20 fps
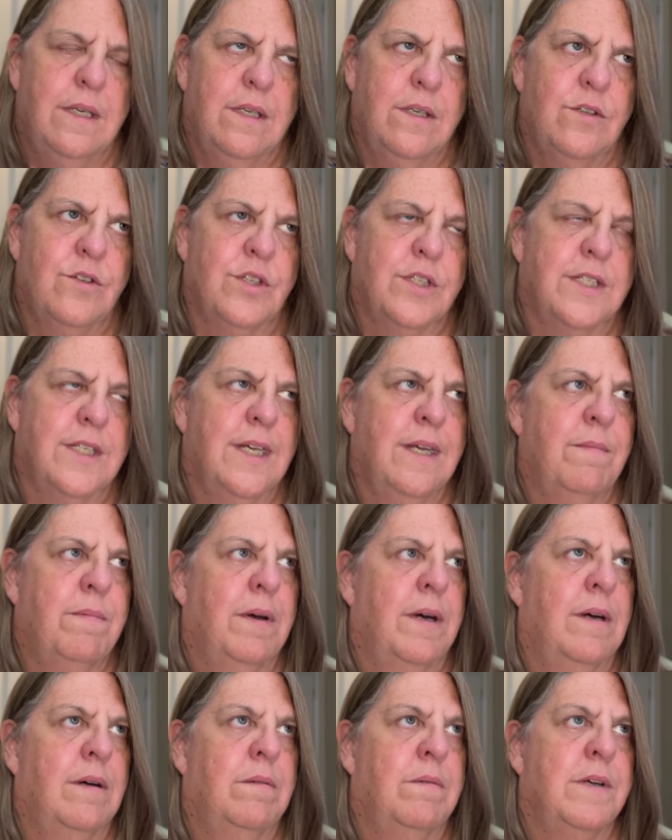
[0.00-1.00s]

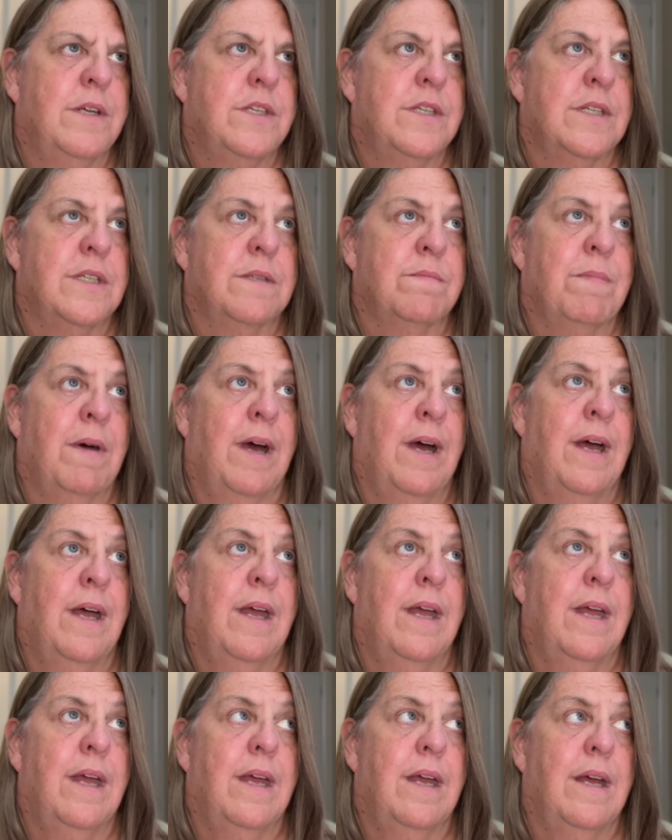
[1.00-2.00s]
Traceba, which is
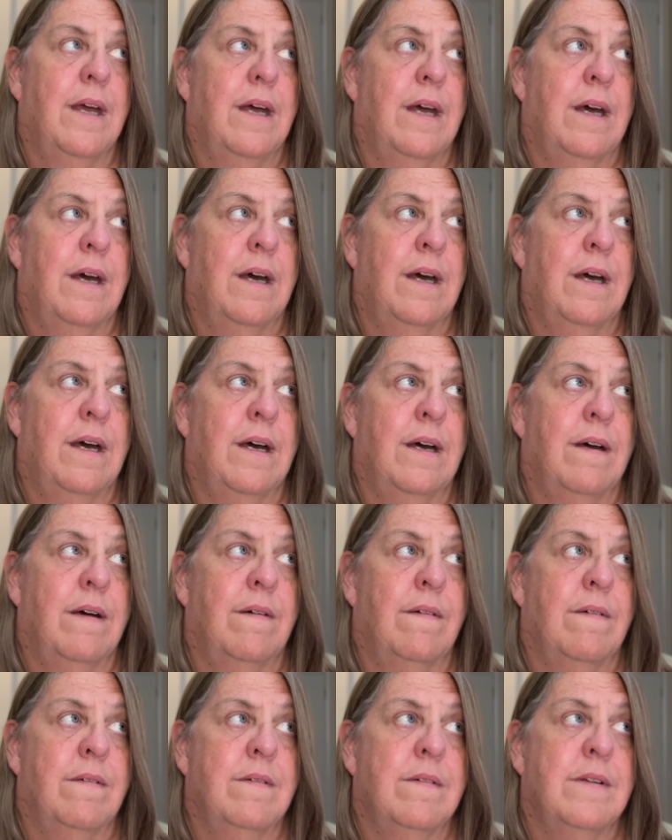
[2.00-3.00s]
my
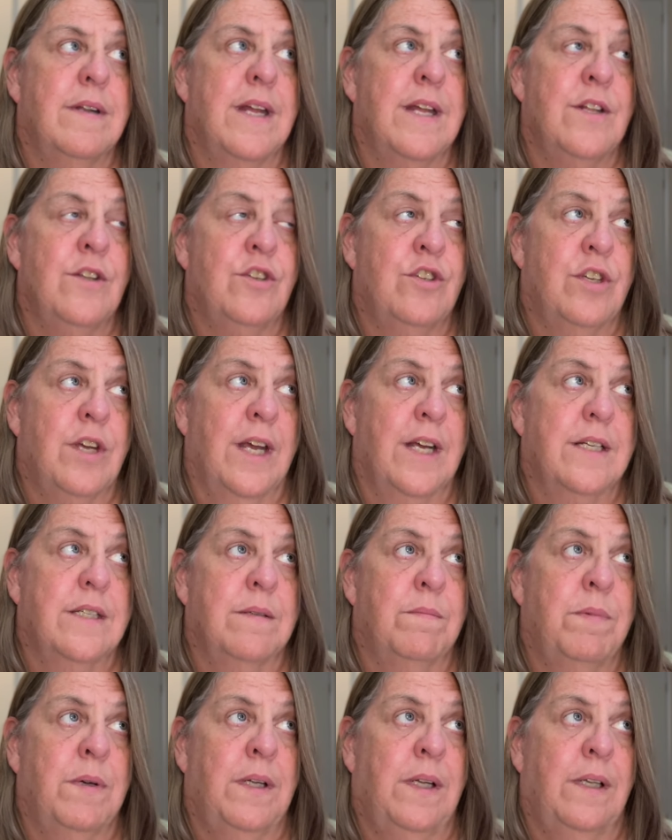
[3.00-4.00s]

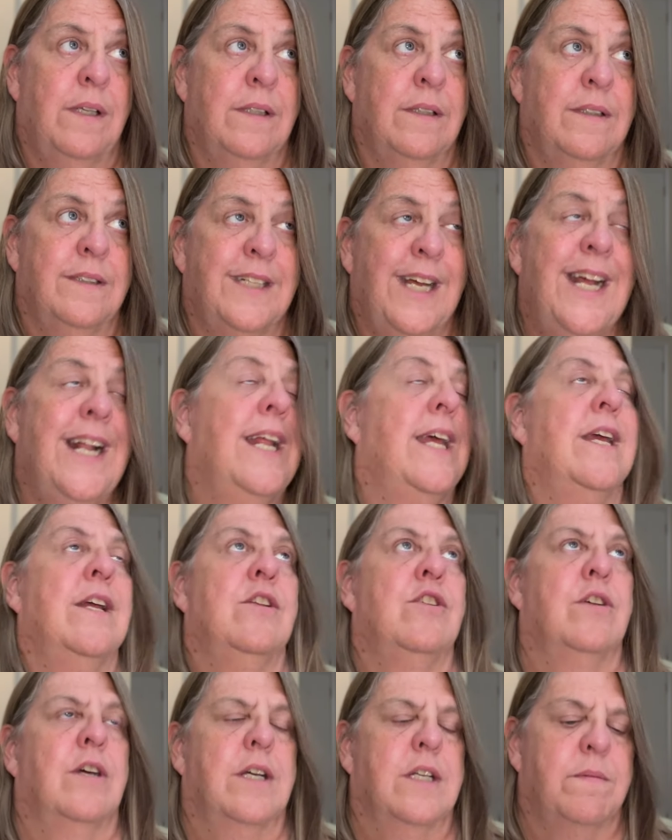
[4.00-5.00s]
daily
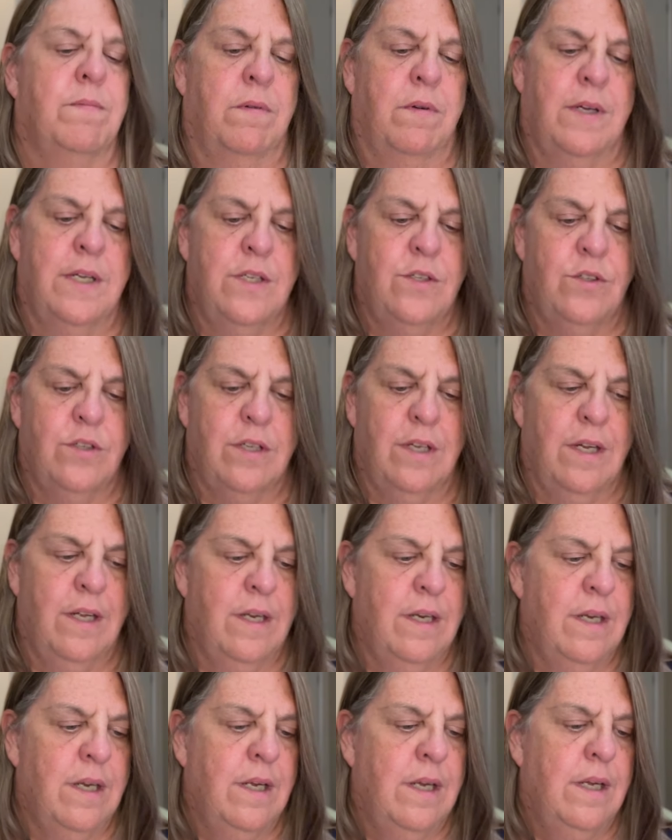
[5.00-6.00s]
injectable
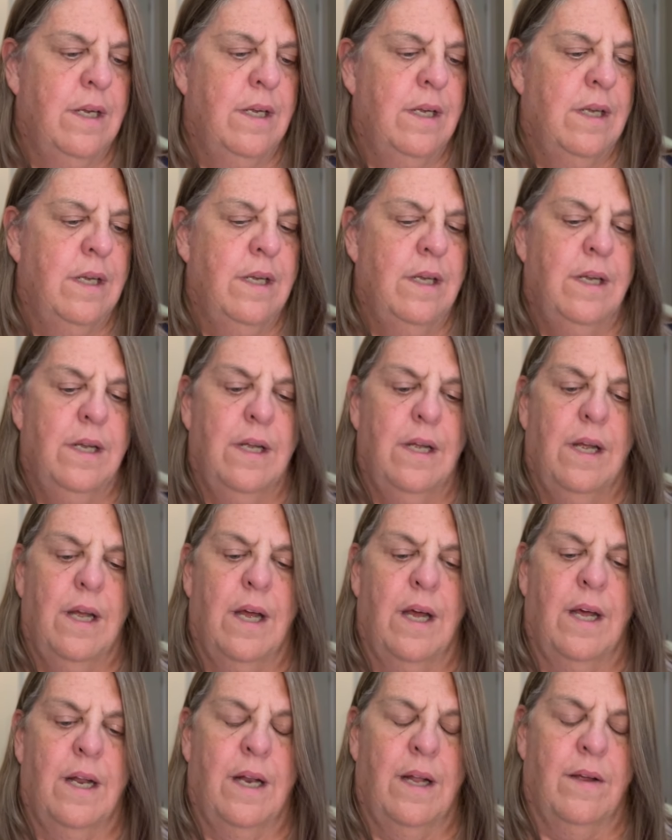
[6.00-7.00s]
insulin.
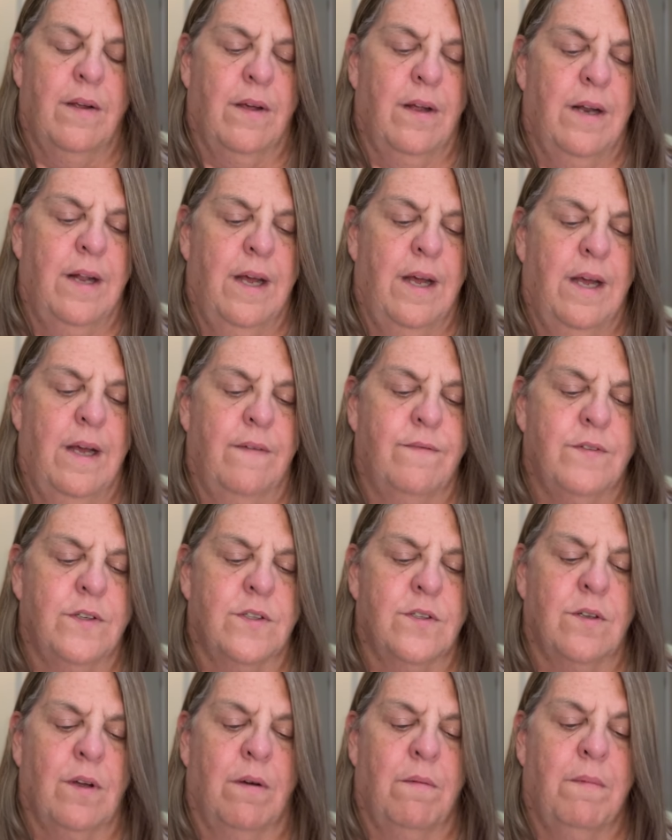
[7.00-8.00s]
And I'm going to have to
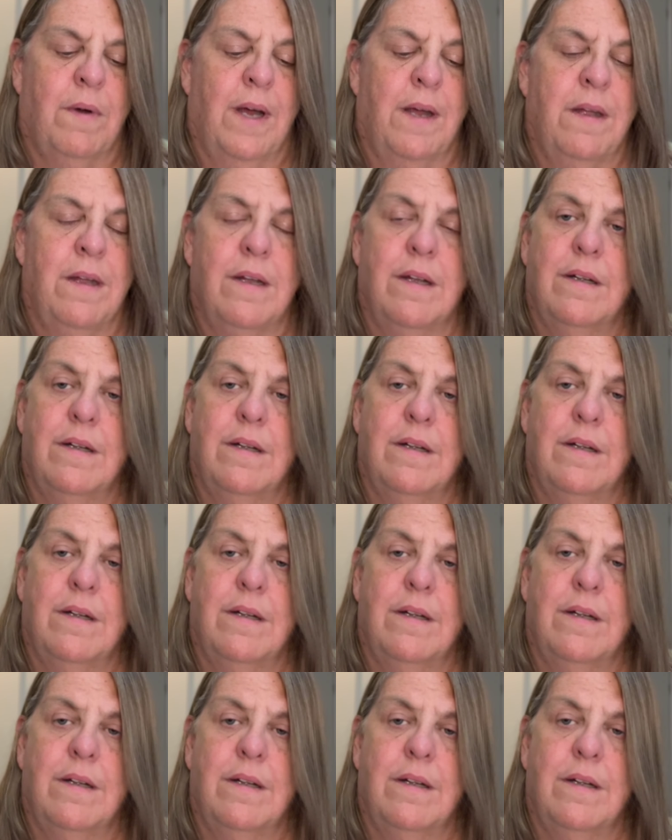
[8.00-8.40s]
stop my